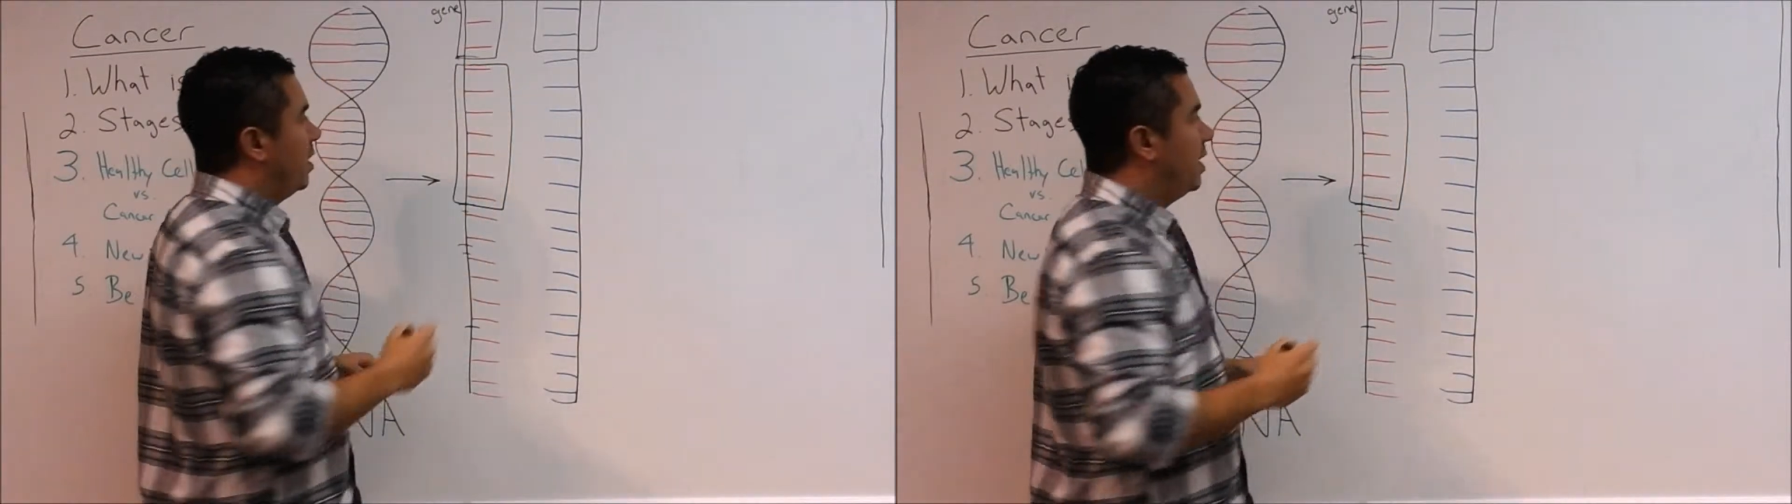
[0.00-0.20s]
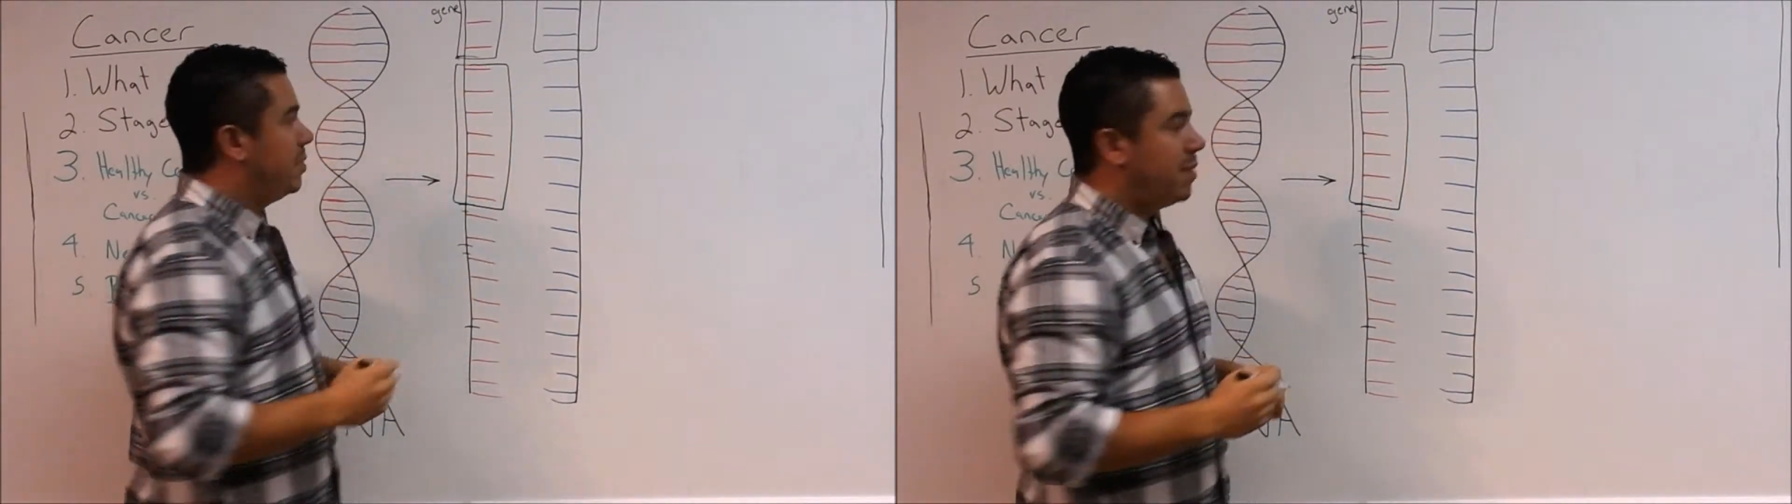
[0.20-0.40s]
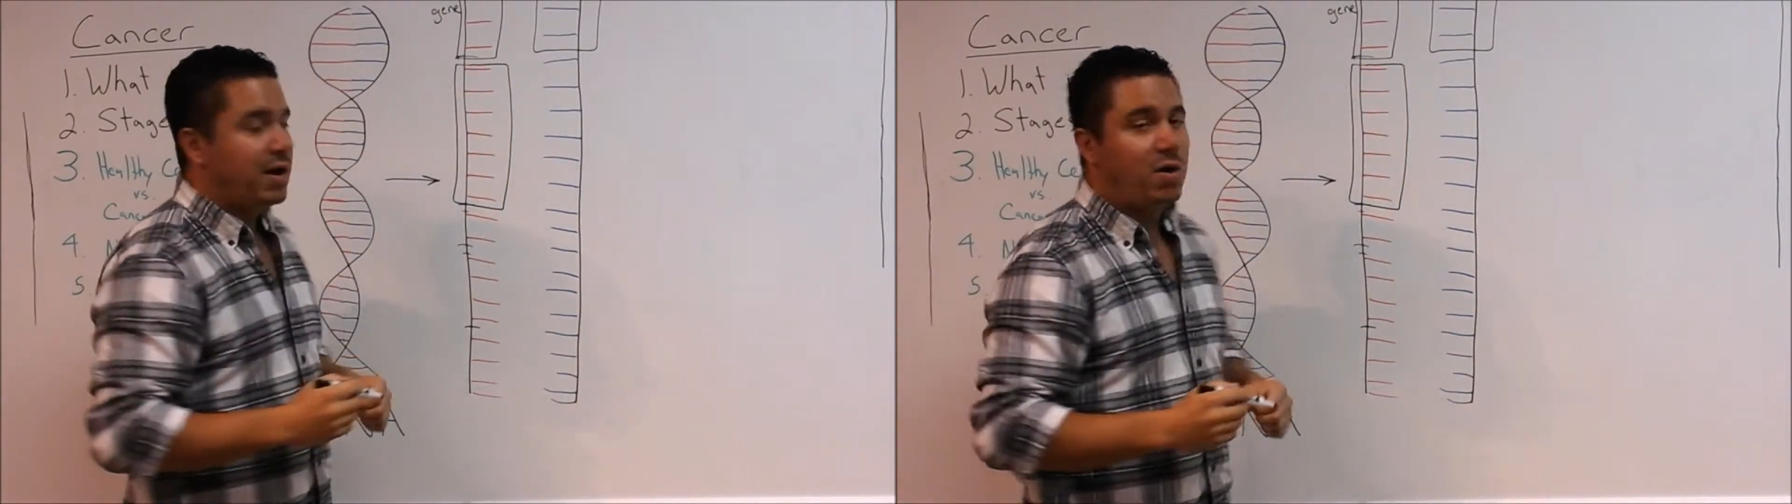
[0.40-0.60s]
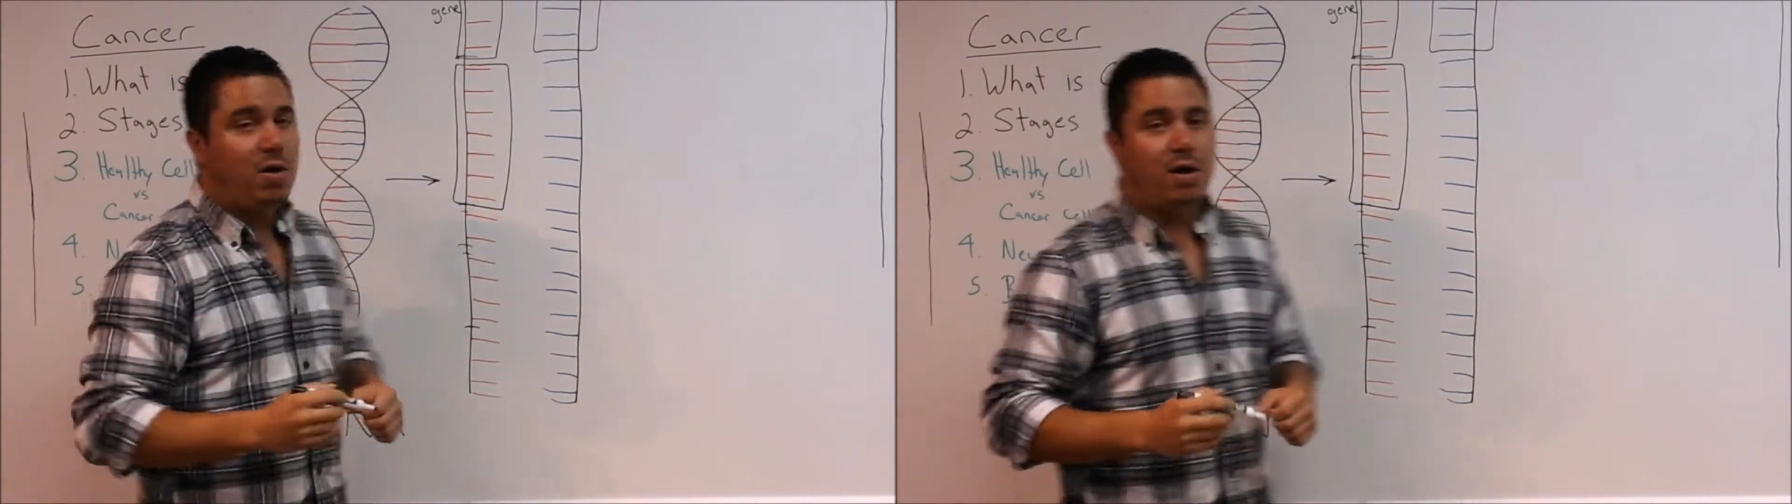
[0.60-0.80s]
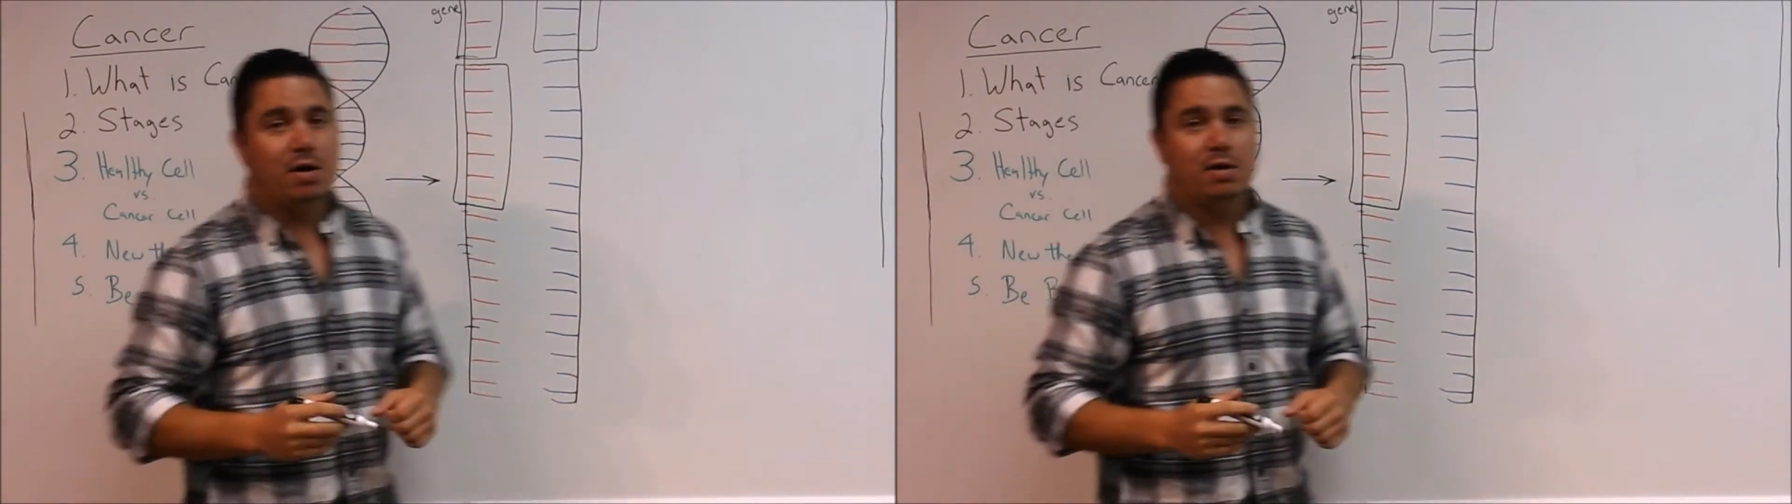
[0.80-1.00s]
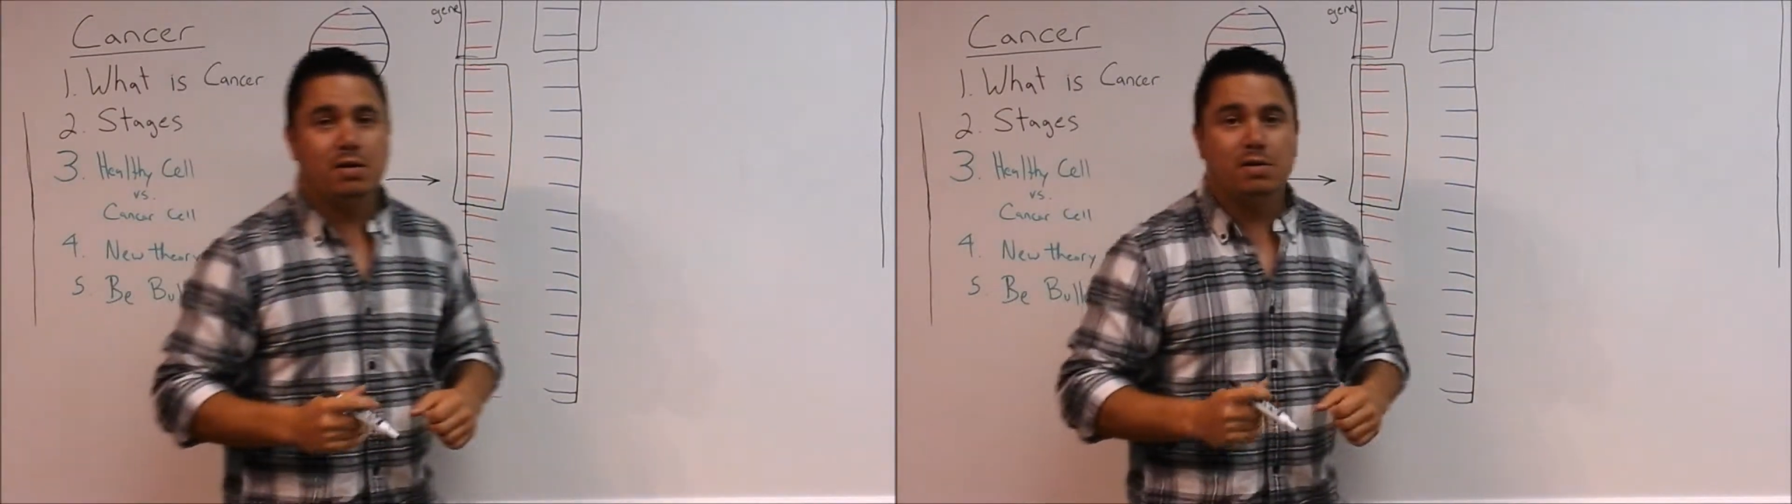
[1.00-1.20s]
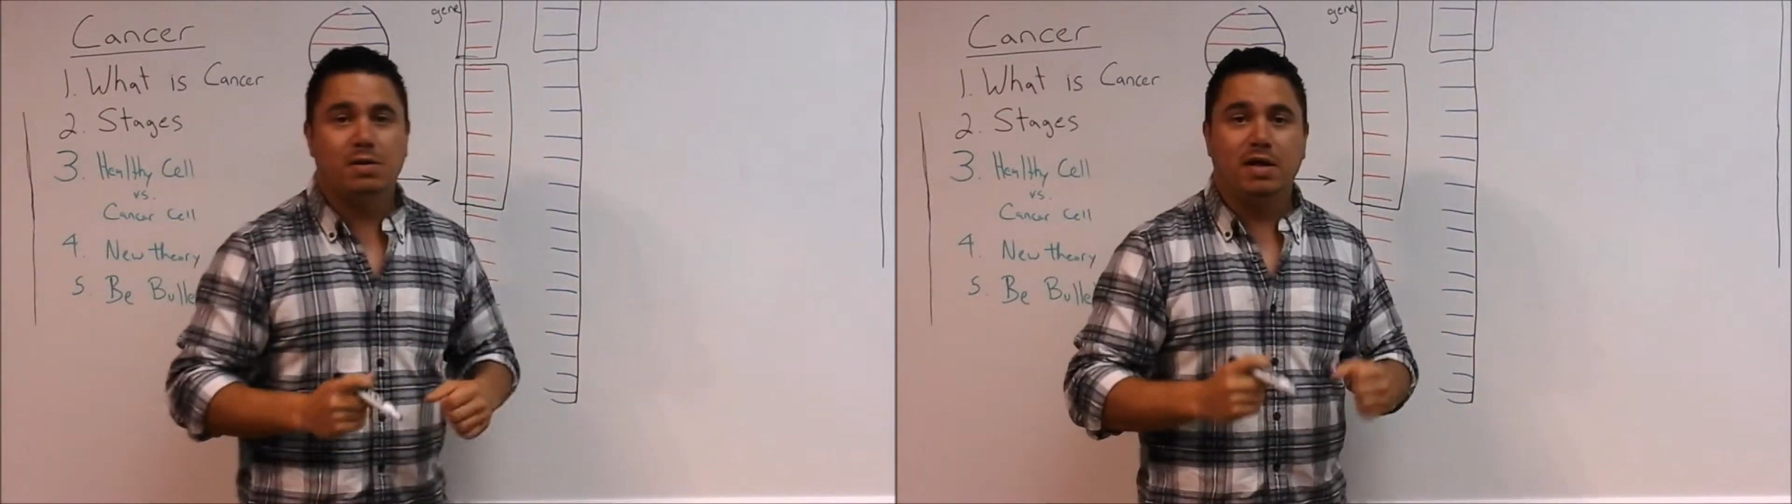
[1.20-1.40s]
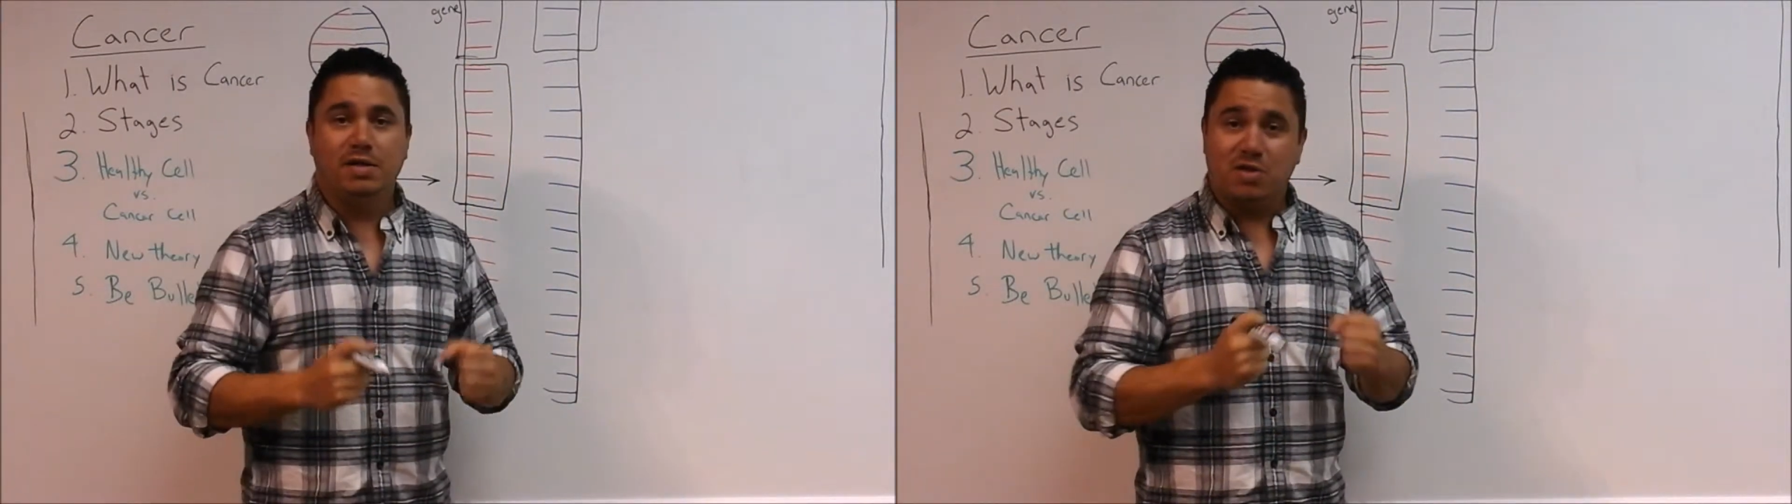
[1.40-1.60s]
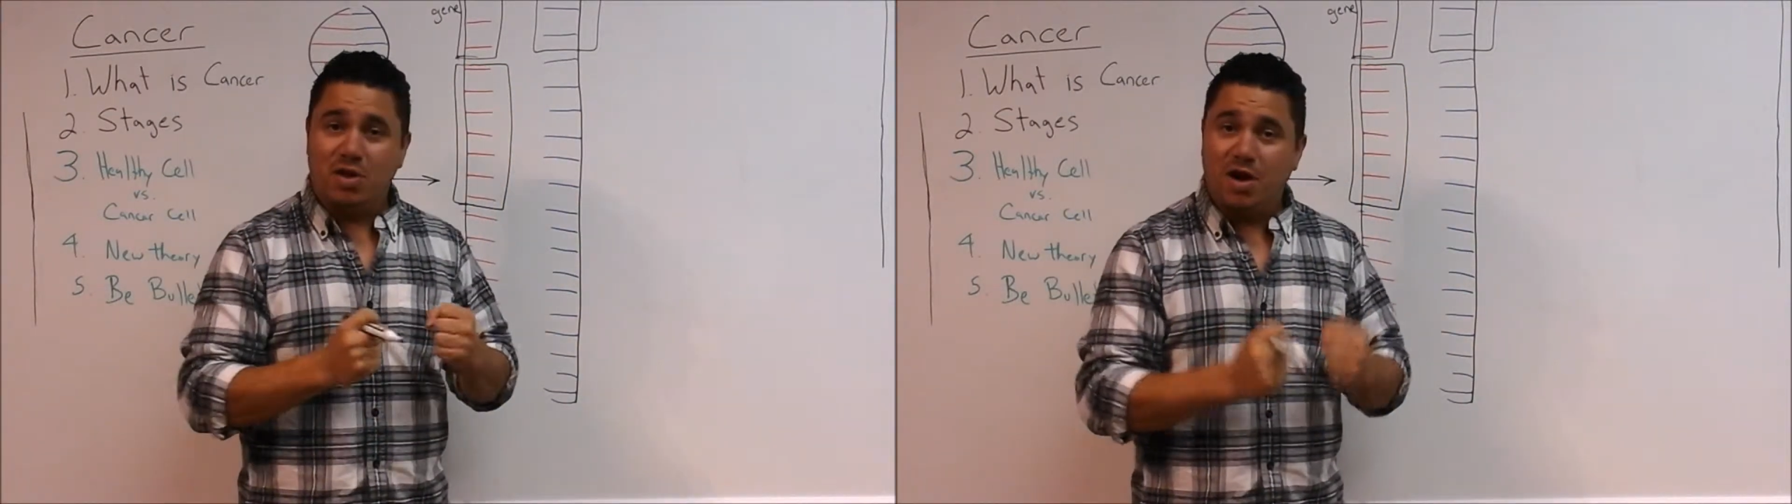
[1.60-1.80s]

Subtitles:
In my heart, it's